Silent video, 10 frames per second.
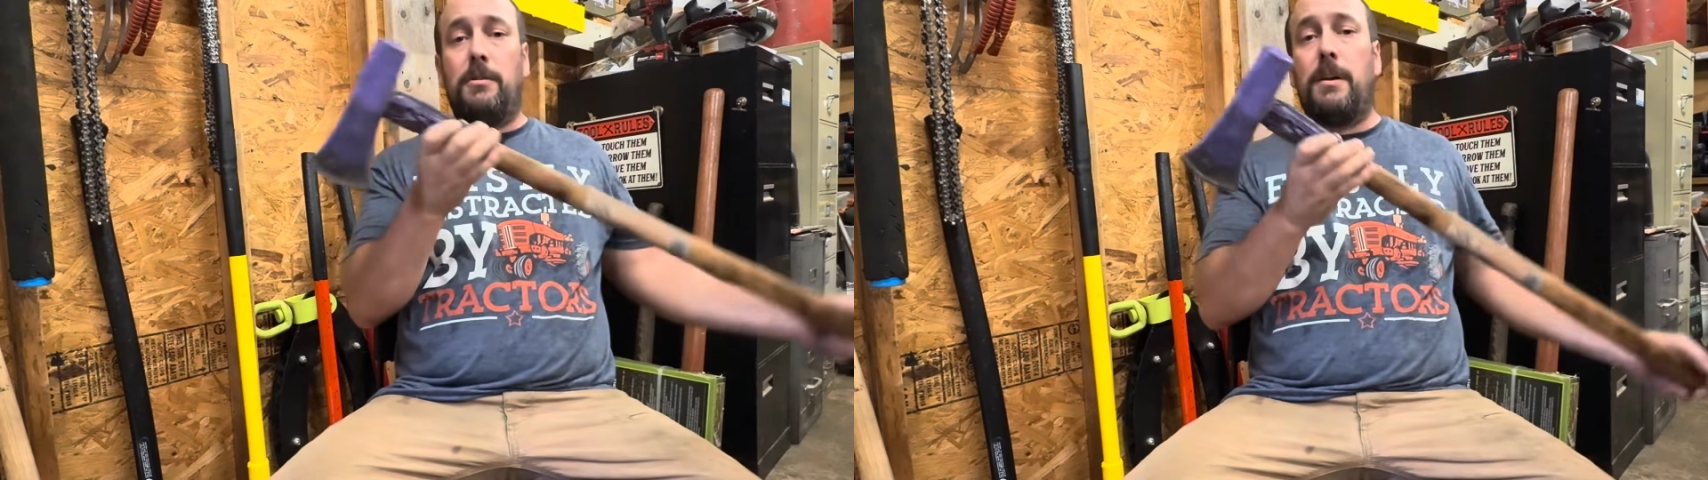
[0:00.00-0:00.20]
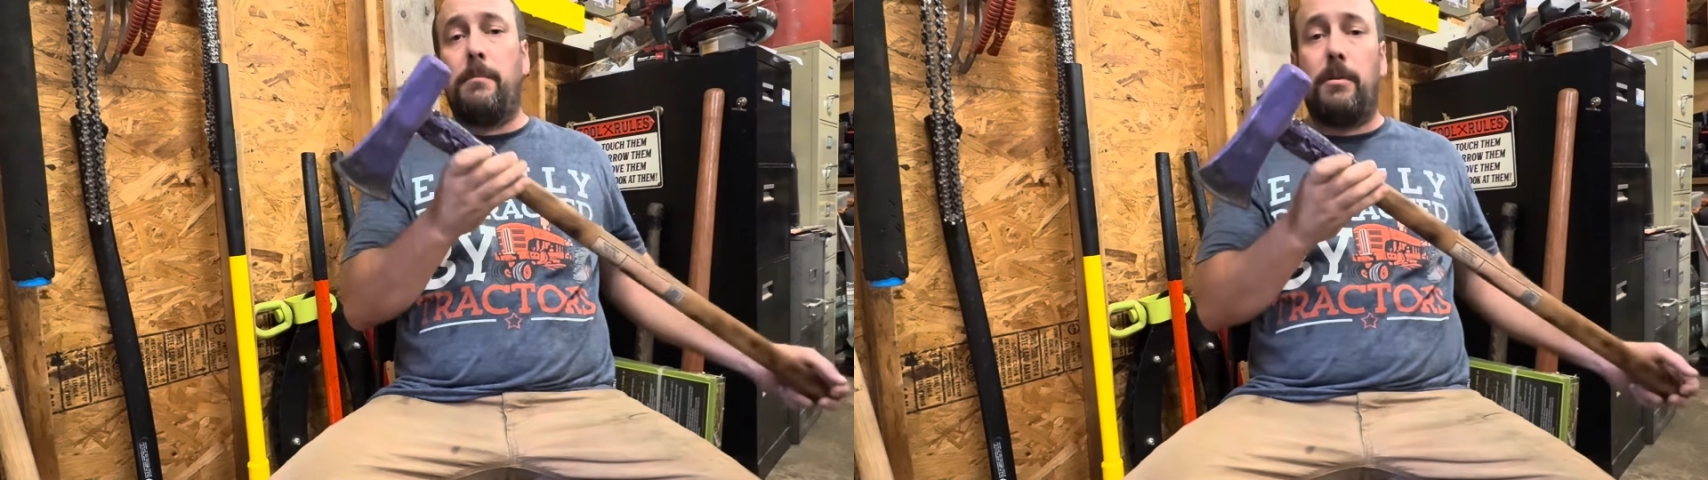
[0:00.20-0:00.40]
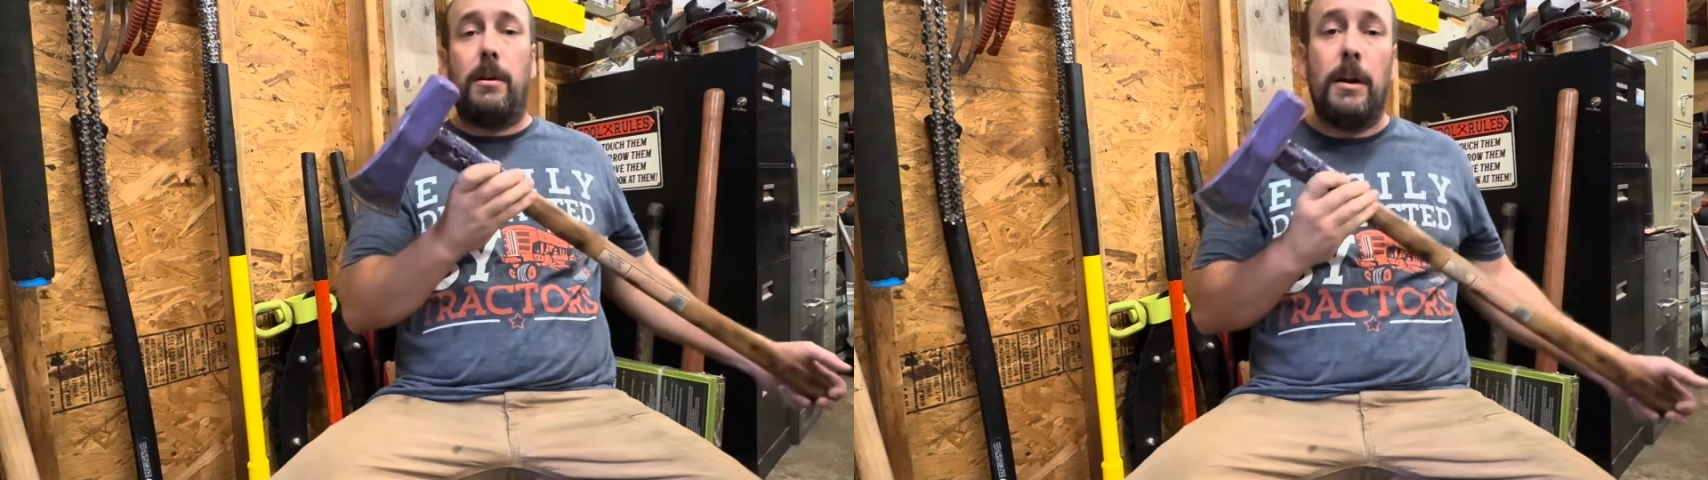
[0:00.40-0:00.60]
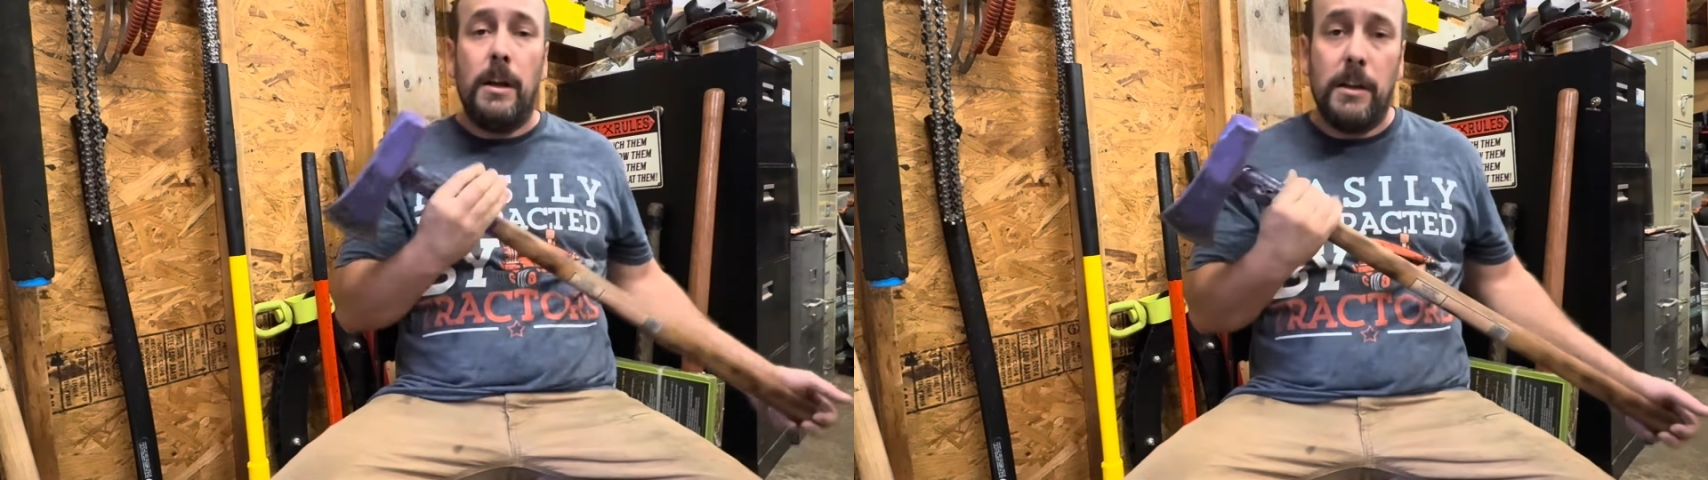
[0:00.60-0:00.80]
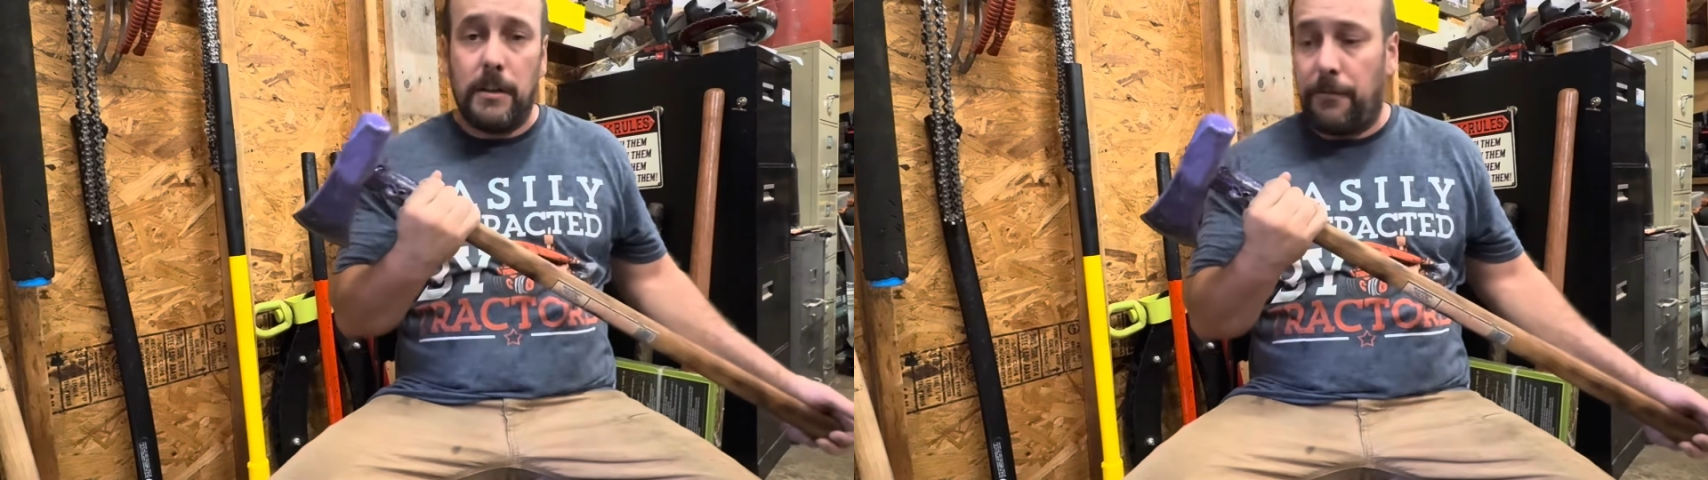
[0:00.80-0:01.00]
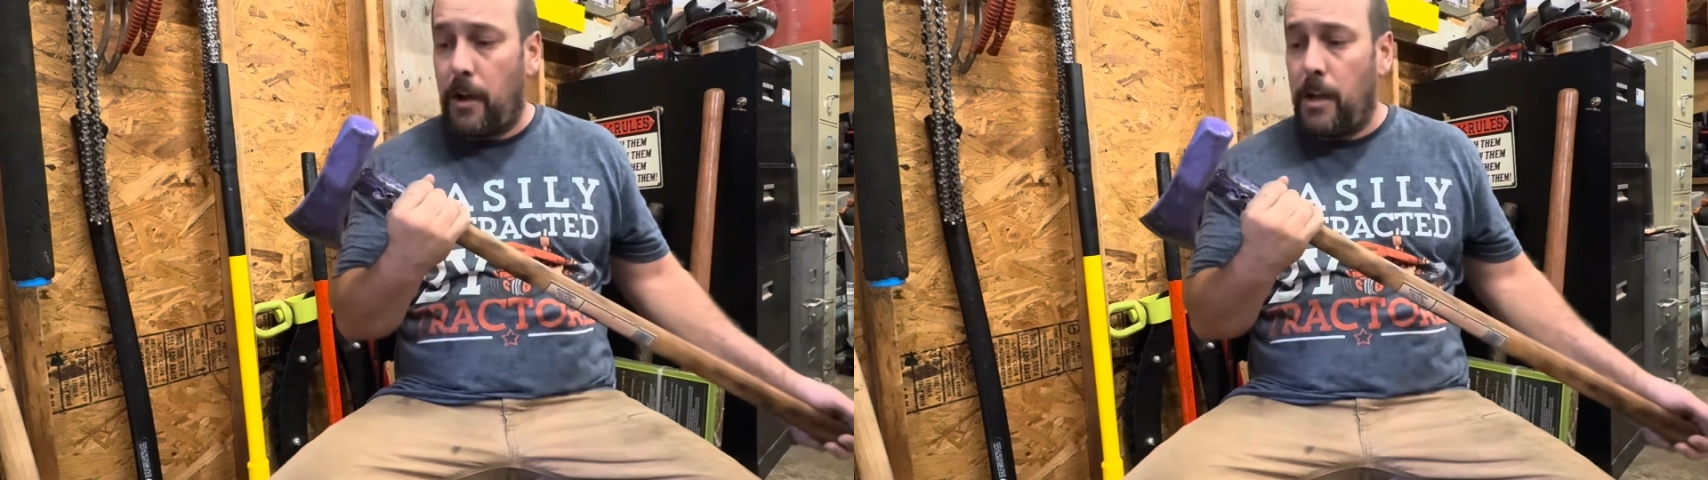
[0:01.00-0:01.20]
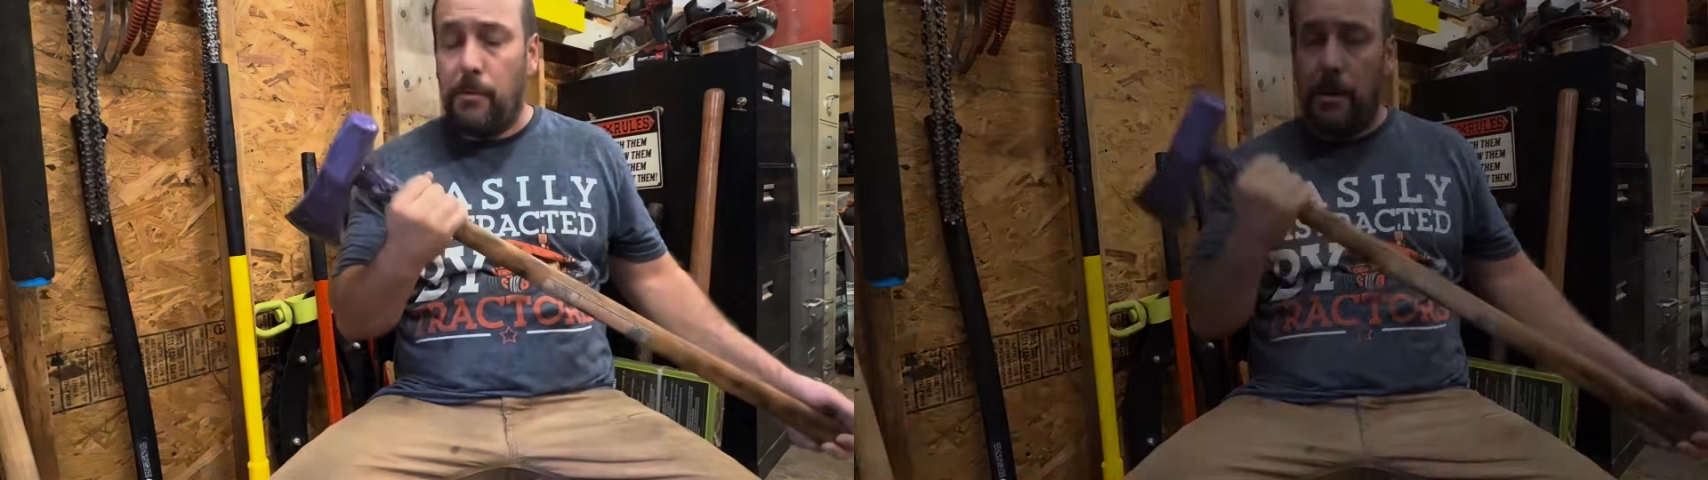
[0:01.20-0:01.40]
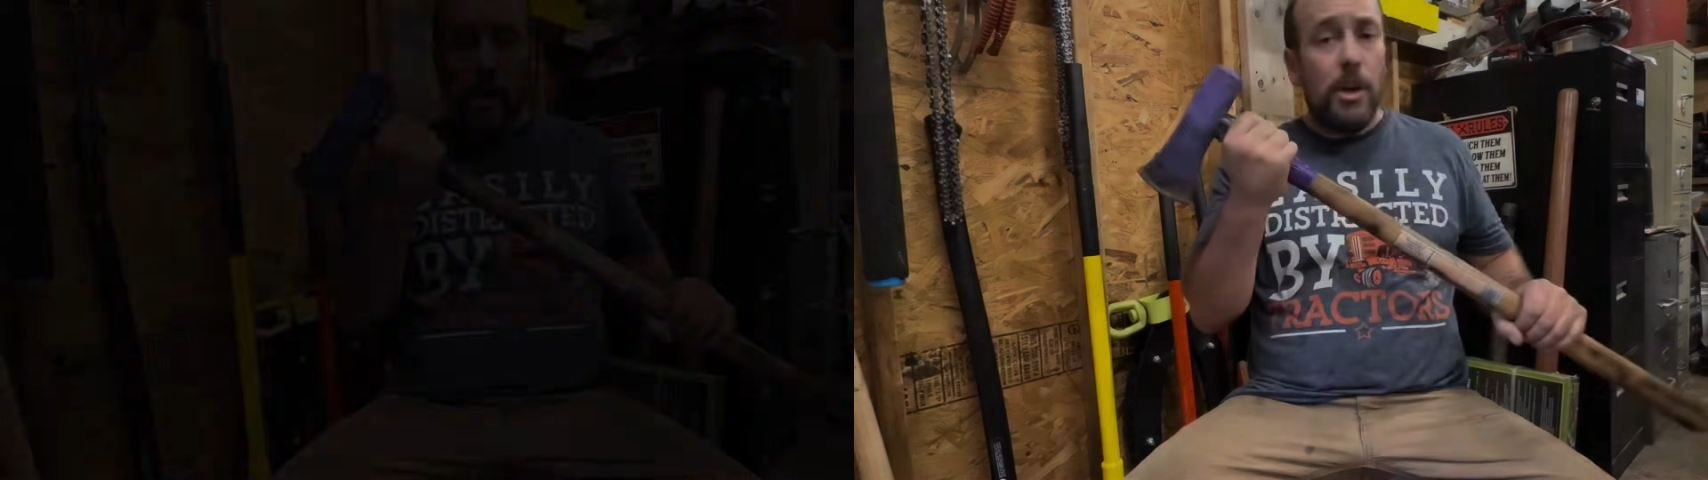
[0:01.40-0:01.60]
number to
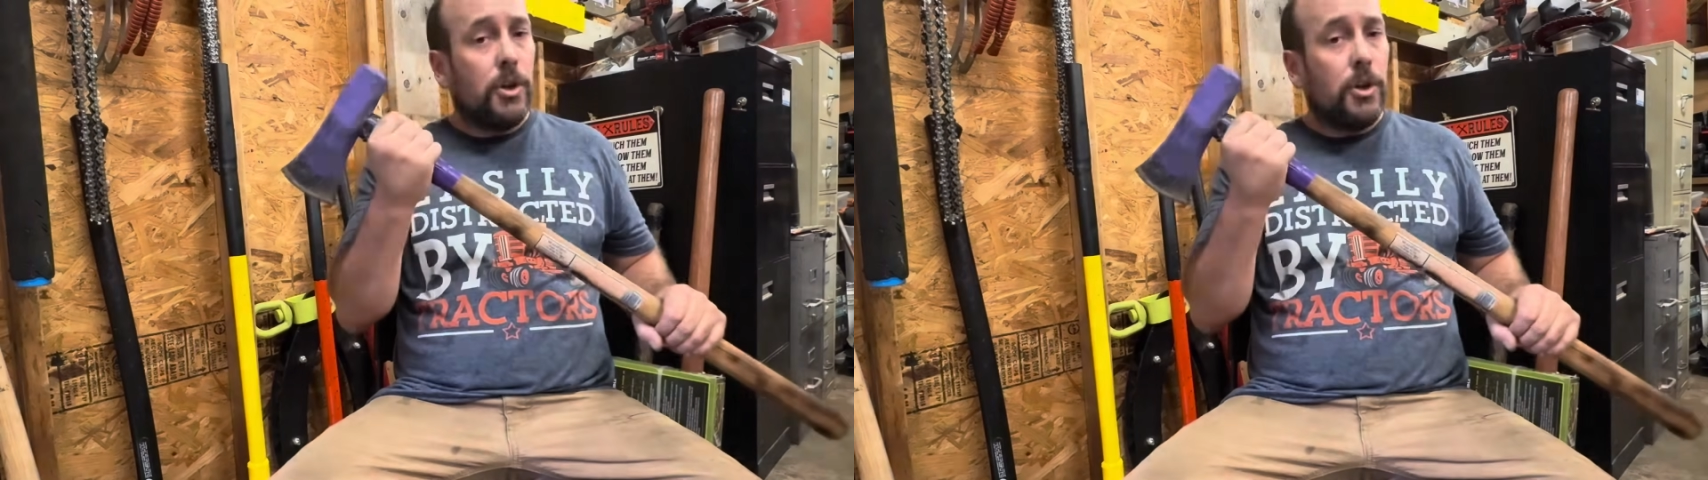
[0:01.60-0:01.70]
firewood.